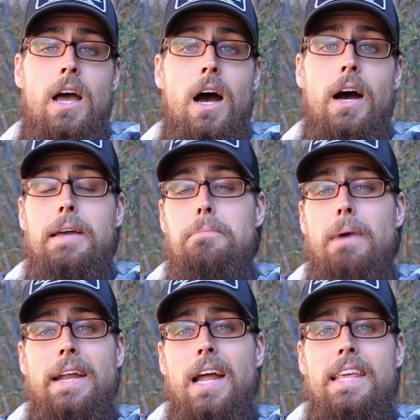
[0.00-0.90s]
It
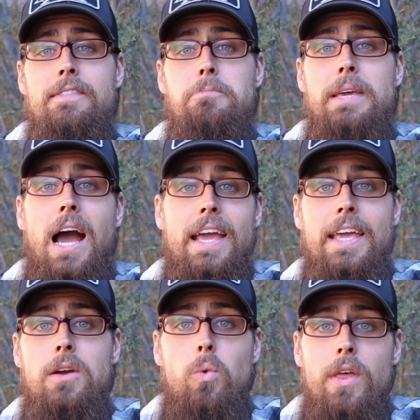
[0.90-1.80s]
might not even be
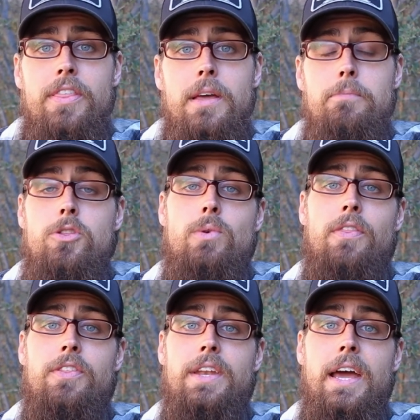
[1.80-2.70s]
hiking with them
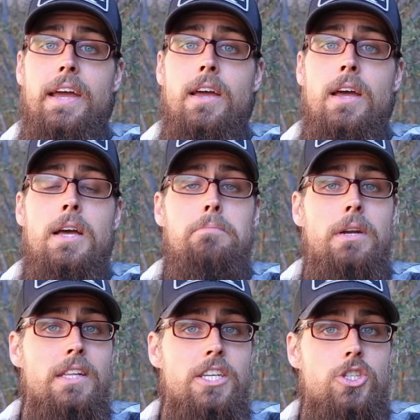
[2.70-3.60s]
throughout the day,
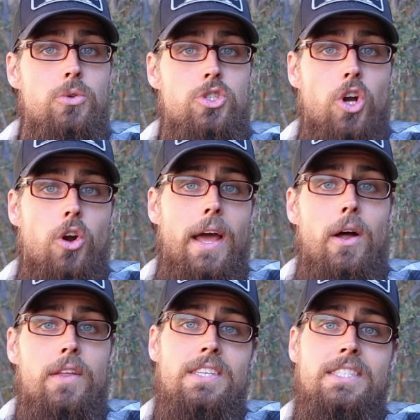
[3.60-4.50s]
but at least you start
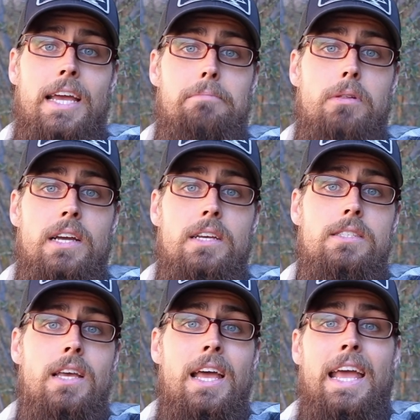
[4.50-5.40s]
out at the same
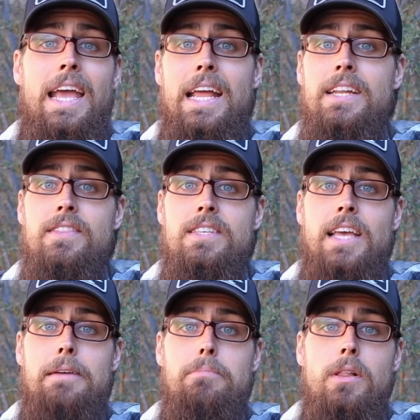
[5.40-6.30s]
place, end at the
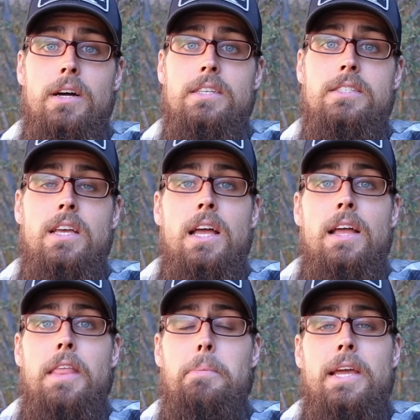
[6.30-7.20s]
same place.
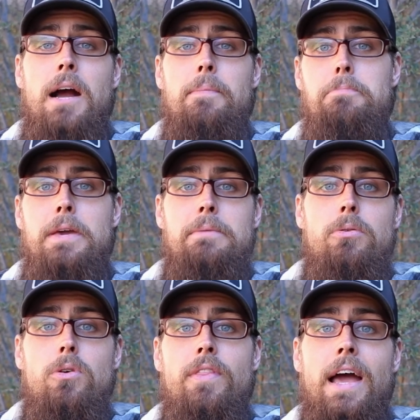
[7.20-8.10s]
They become the
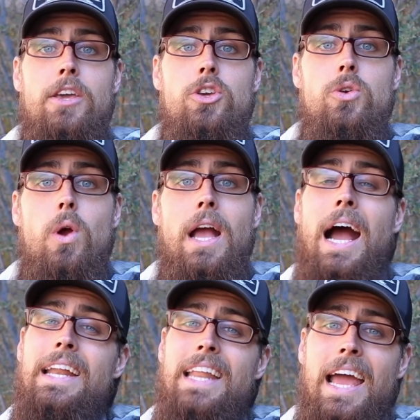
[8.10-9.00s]
people that you
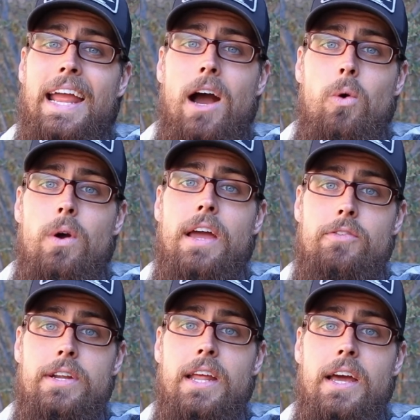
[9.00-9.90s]
kind of hang out with
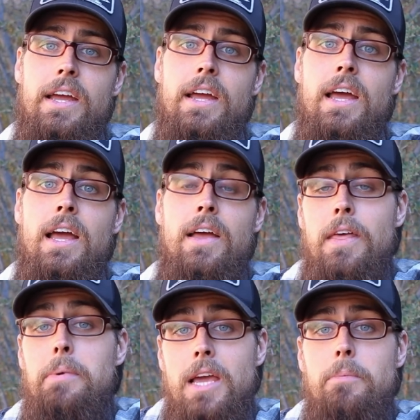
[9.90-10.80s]
every day.
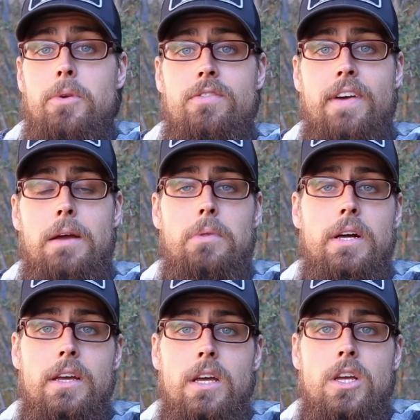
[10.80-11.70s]
They become your
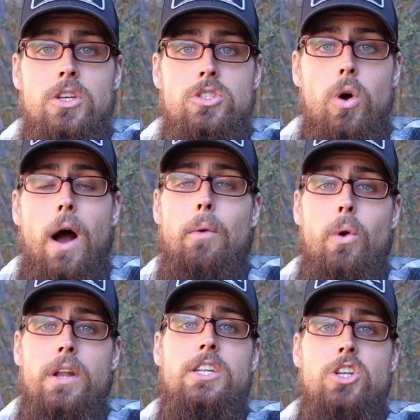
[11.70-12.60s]
family. So I
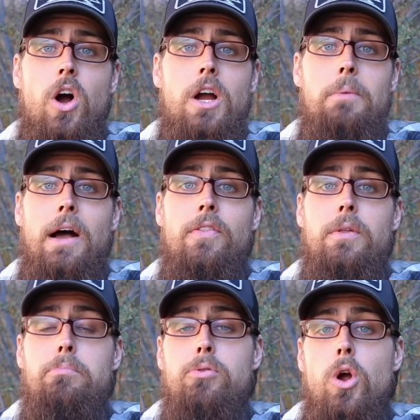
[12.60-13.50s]
wanted to talk about
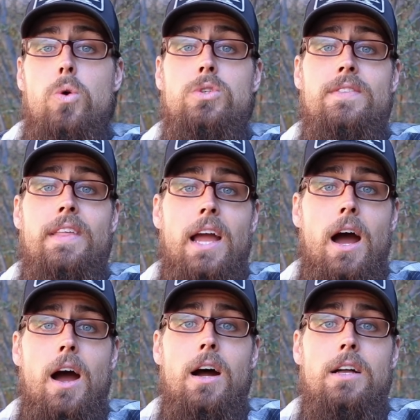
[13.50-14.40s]
the pros and the
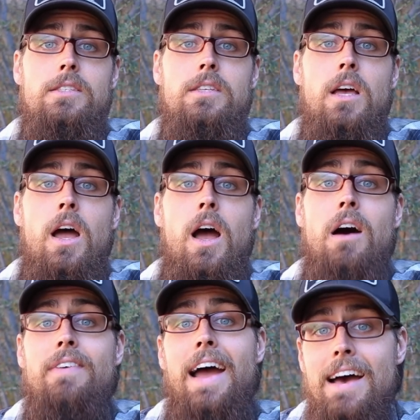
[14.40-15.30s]
cons
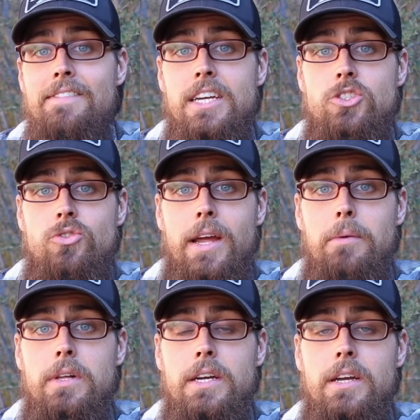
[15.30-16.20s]
of having a
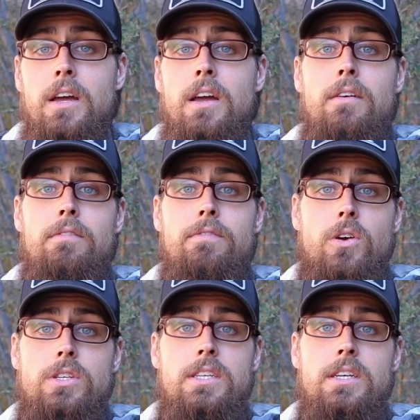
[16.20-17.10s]
tramley
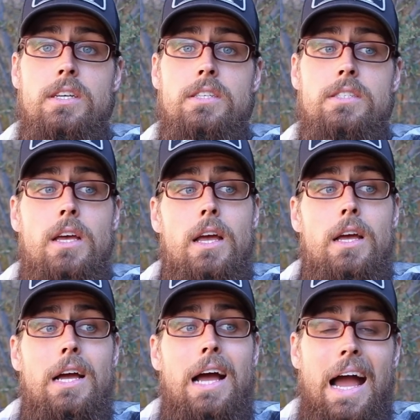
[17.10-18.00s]
versus
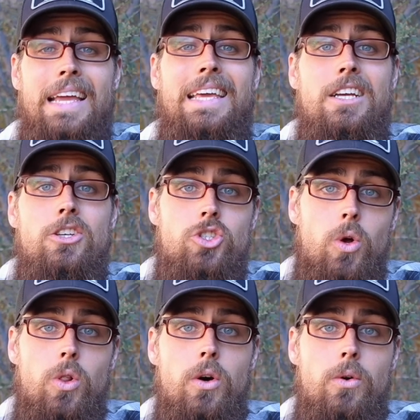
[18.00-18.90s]
hiking
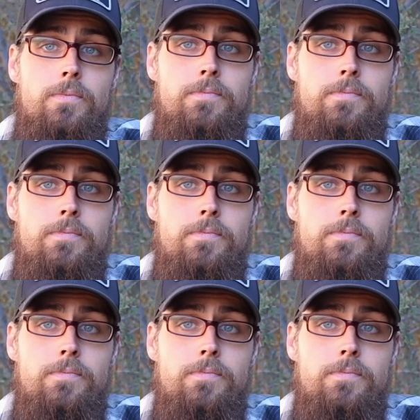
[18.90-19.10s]
solo.